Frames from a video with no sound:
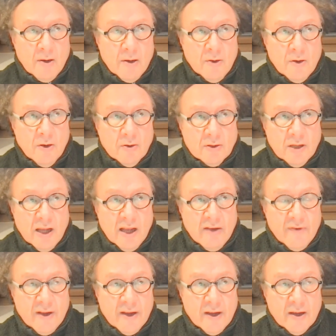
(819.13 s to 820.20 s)
not
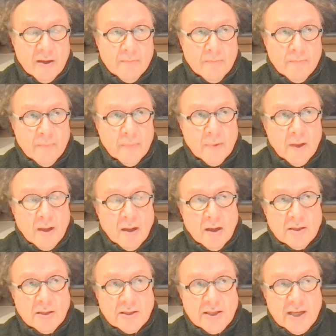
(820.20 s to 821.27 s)
having
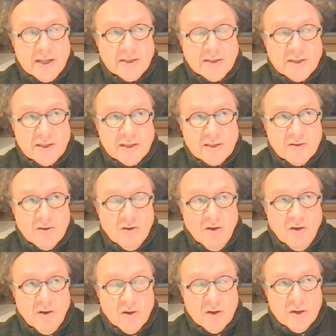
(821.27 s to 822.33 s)
consensus
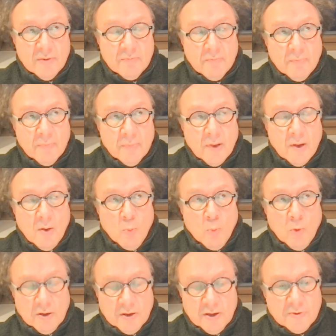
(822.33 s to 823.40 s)
on
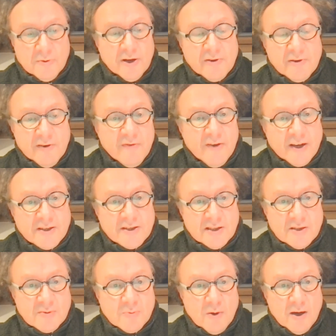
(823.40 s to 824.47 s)
what the trigger
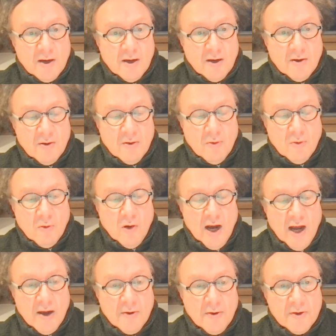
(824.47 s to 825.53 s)
infections were or
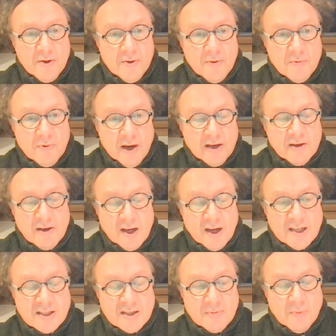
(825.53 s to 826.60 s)
how you
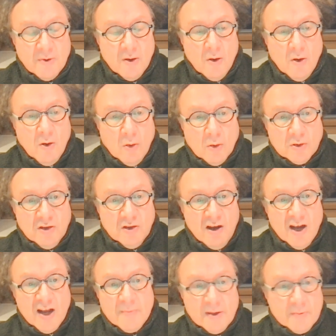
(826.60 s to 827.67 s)
recognize them or
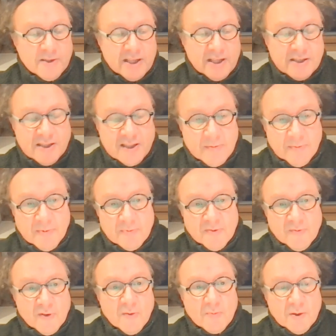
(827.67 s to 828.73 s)
time the persistent symptoms
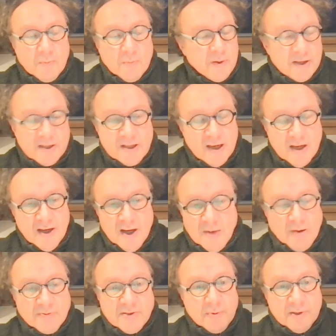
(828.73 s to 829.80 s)
from them, because
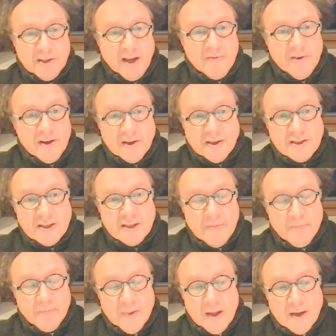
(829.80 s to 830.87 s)
perhaps they were diverse.
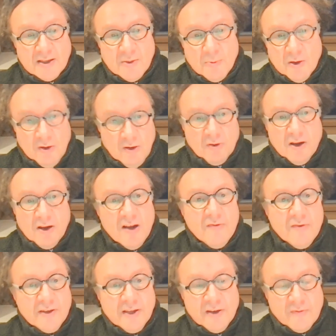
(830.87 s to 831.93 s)
So what long
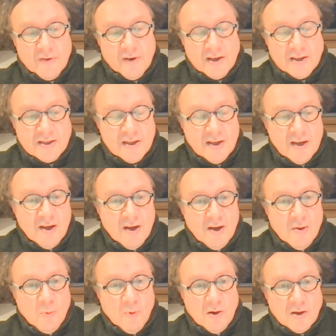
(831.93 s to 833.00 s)
COVID did for us
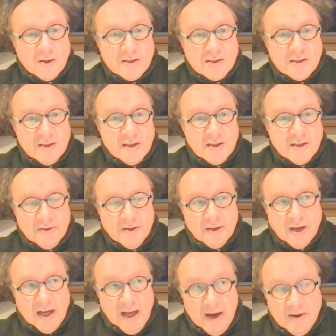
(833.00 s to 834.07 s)
was to
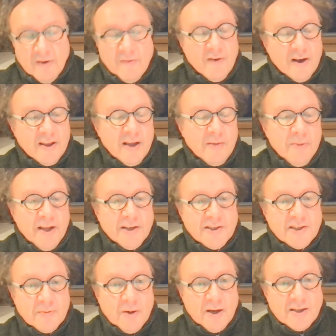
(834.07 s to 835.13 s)
clarify that
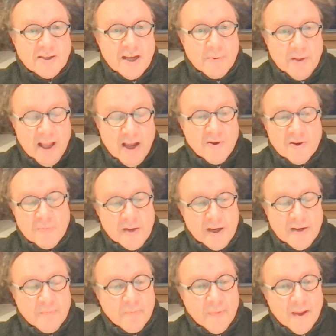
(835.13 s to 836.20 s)
picture by saying, well, hang on a
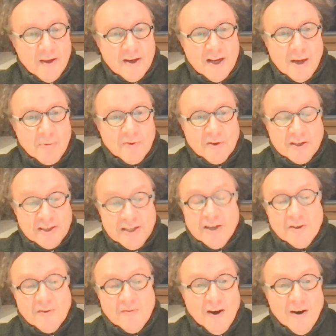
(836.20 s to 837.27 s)
minute, now we've got a
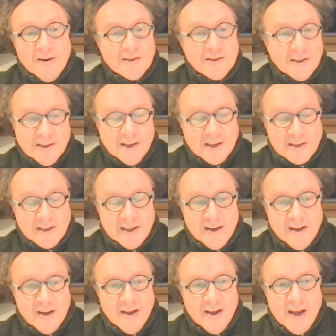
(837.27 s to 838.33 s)
single virus that does it
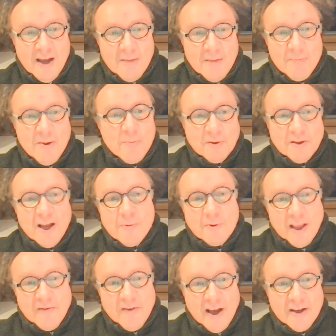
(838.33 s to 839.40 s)
and people know when
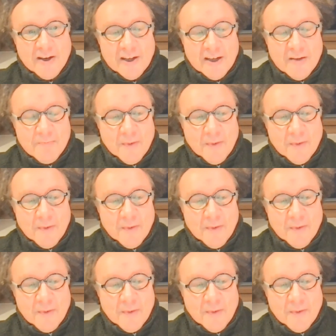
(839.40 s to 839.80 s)
they've had it.